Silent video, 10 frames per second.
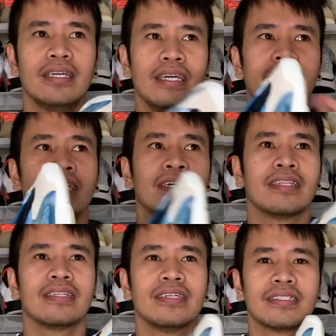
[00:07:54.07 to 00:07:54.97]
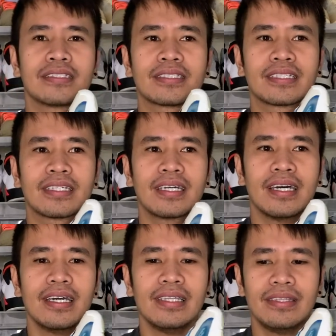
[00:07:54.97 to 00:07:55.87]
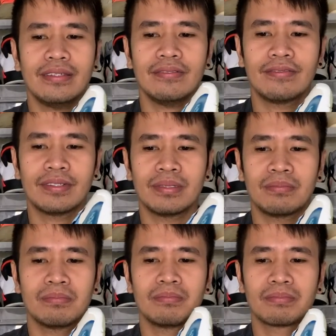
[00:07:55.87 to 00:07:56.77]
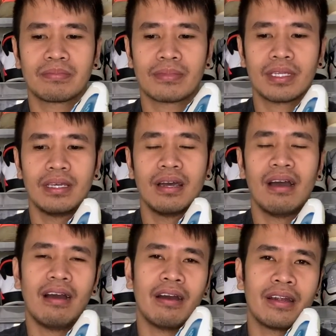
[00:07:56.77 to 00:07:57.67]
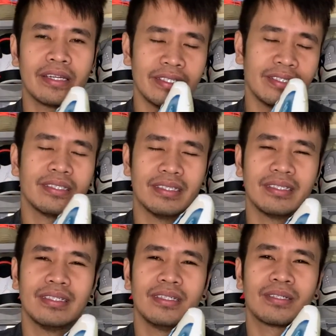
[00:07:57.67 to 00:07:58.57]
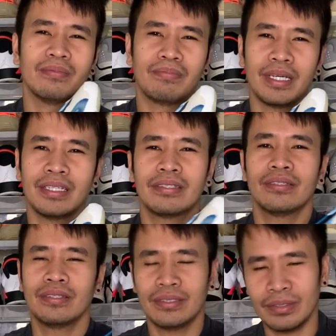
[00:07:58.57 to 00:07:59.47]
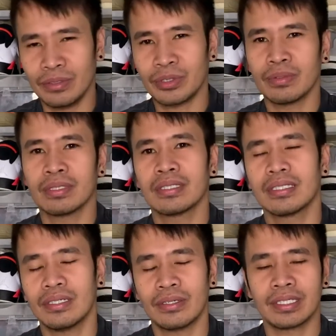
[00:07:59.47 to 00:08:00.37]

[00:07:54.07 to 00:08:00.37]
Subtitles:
and it's kind of hard compared to the usual or